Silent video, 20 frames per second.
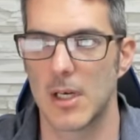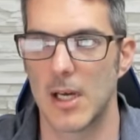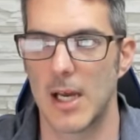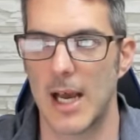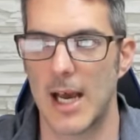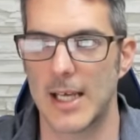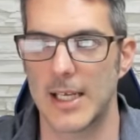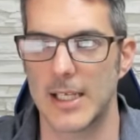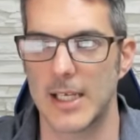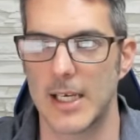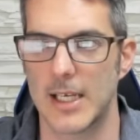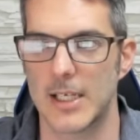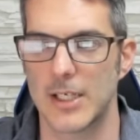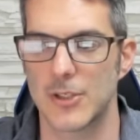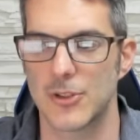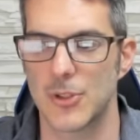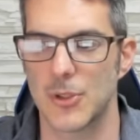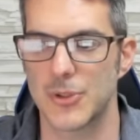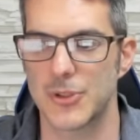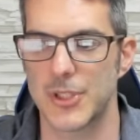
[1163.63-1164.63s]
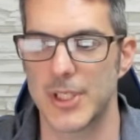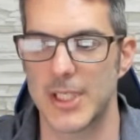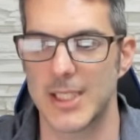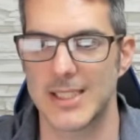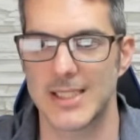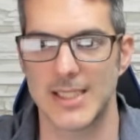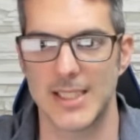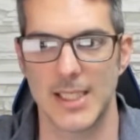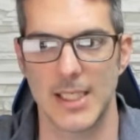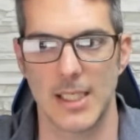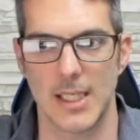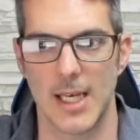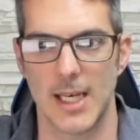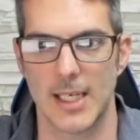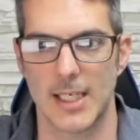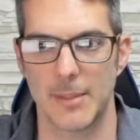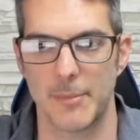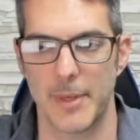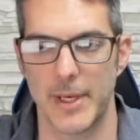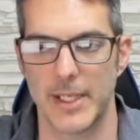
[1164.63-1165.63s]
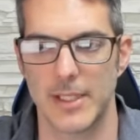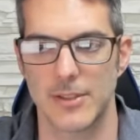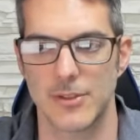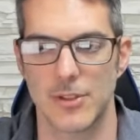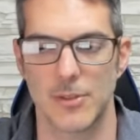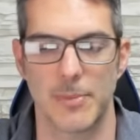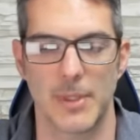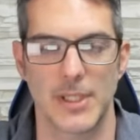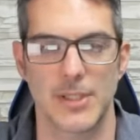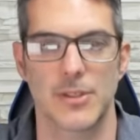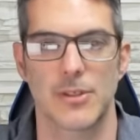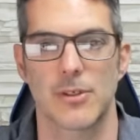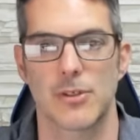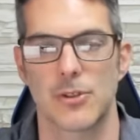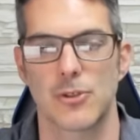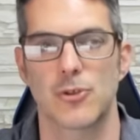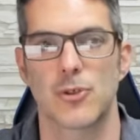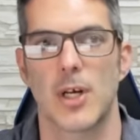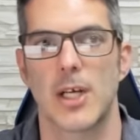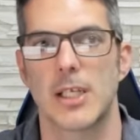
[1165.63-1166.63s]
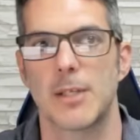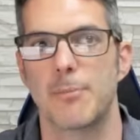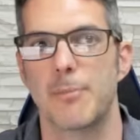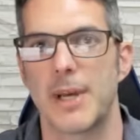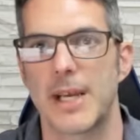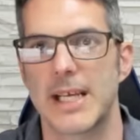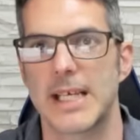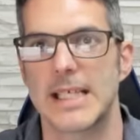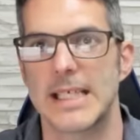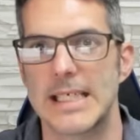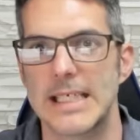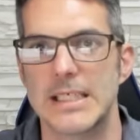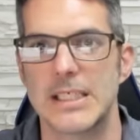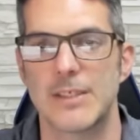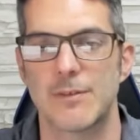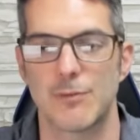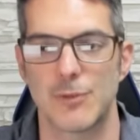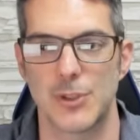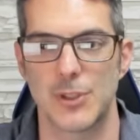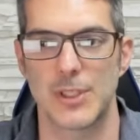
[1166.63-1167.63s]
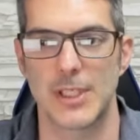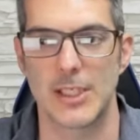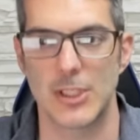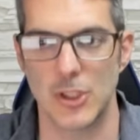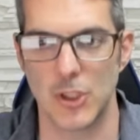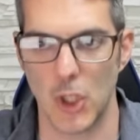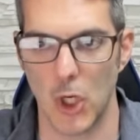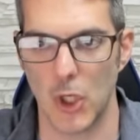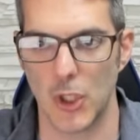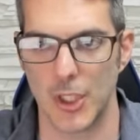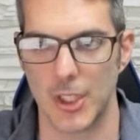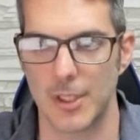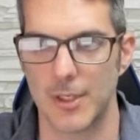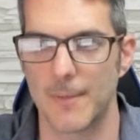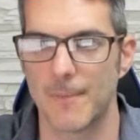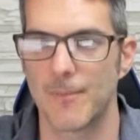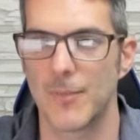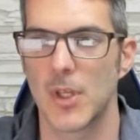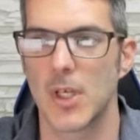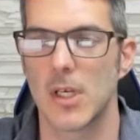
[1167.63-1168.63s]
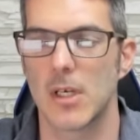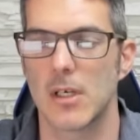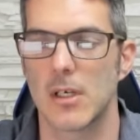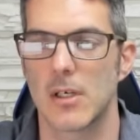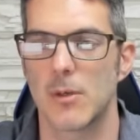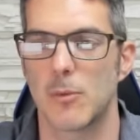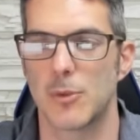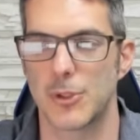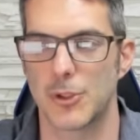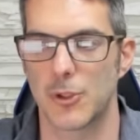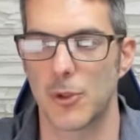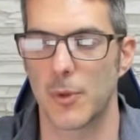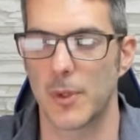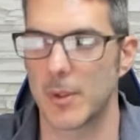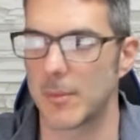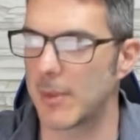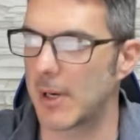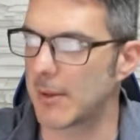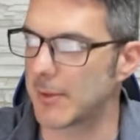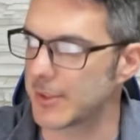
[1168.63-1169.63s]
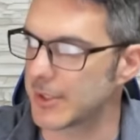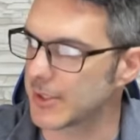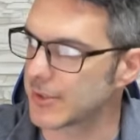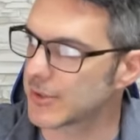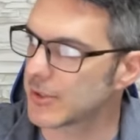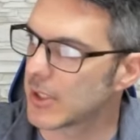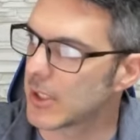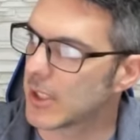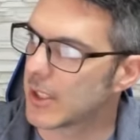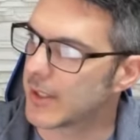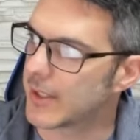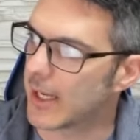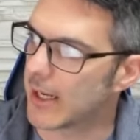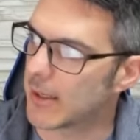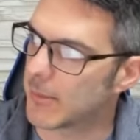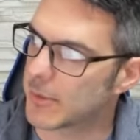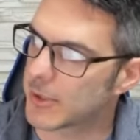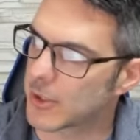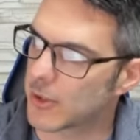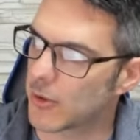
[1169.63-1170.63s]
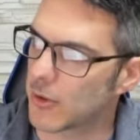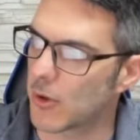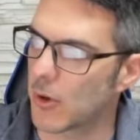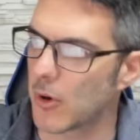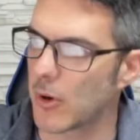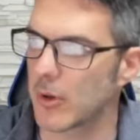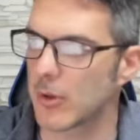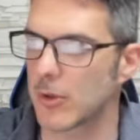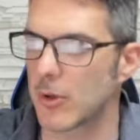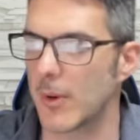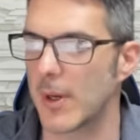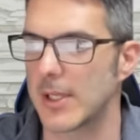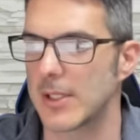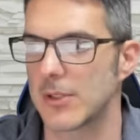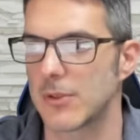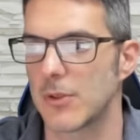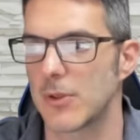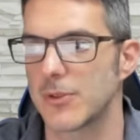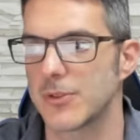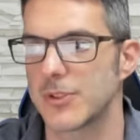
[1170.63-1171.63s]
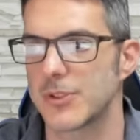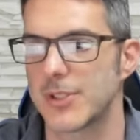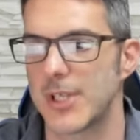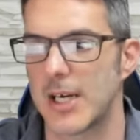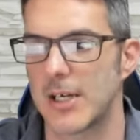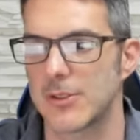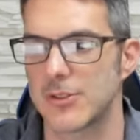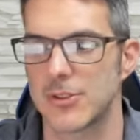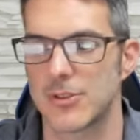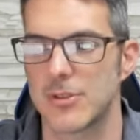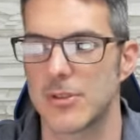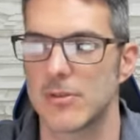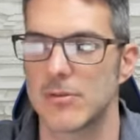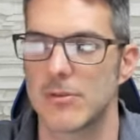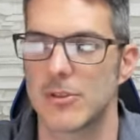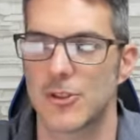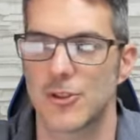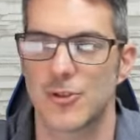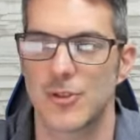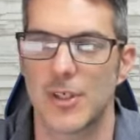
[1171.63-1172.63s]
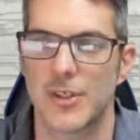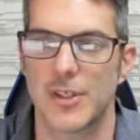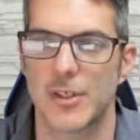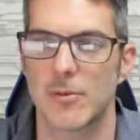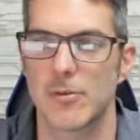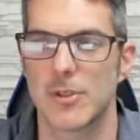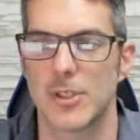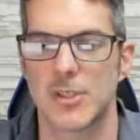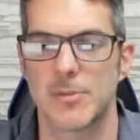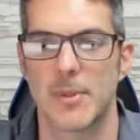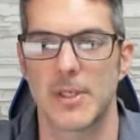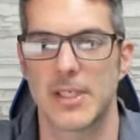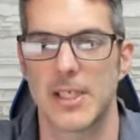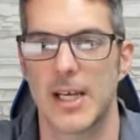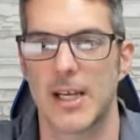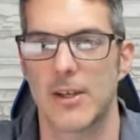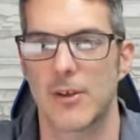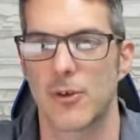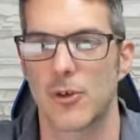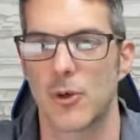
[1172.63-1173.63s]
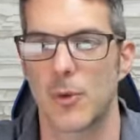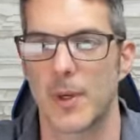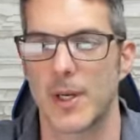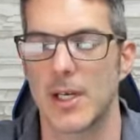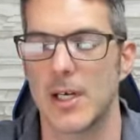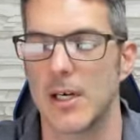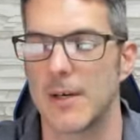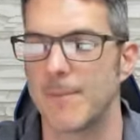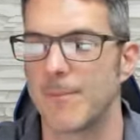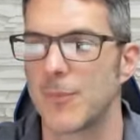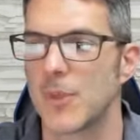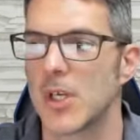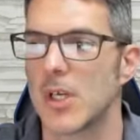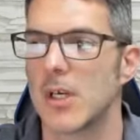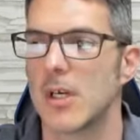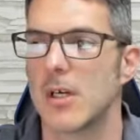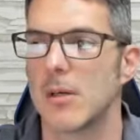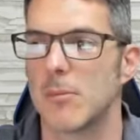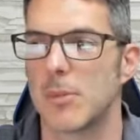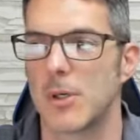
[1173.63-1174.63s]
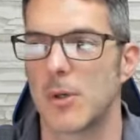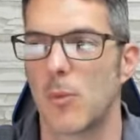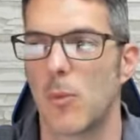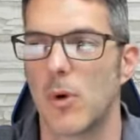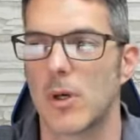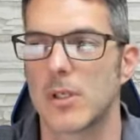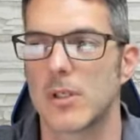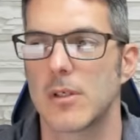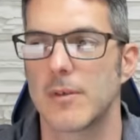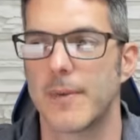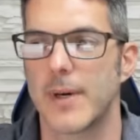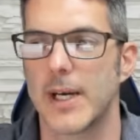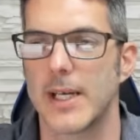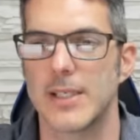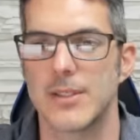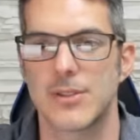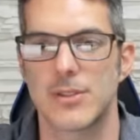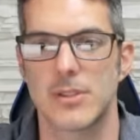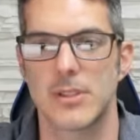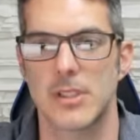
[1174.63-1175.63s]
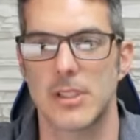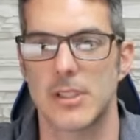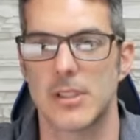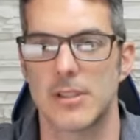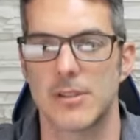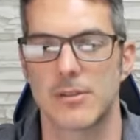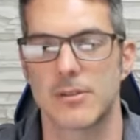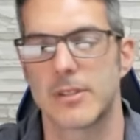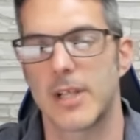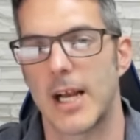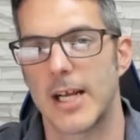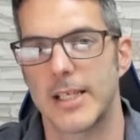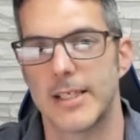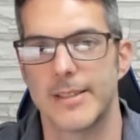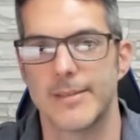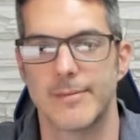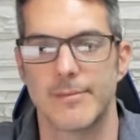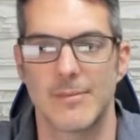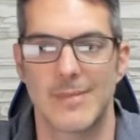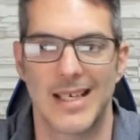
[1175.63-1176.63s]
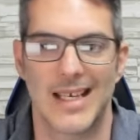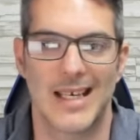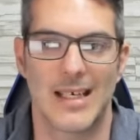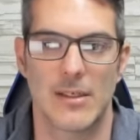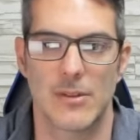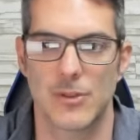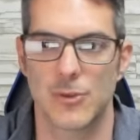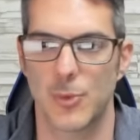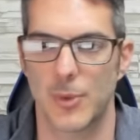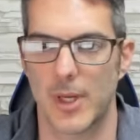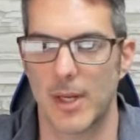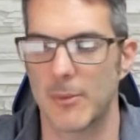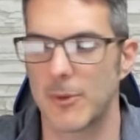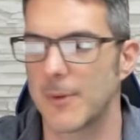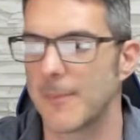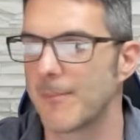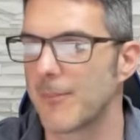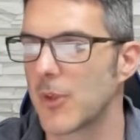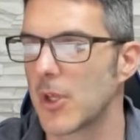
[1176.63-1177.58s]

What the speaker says: had an associated CLI command. So basically they're trying to make it easy for you to get started when you're going about with this. Now I'm going to go ahead and close this out. So there's nothing really spectacular going on. But one device is kind of, it's whatever.